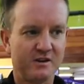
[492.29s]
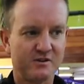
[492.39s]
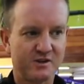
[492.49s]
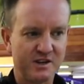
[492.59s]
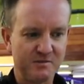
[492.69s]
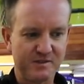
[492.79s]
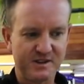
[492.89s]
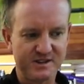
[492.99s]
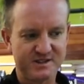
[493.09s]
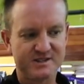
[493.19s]
to keep
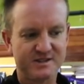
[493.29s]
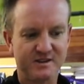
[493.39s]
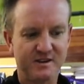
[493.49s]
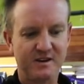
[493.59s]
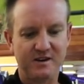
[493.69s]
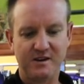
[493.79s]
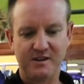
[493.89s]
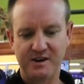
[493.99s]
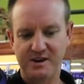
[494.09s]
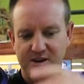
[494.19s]
this
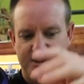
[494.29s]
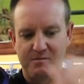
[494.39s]
the,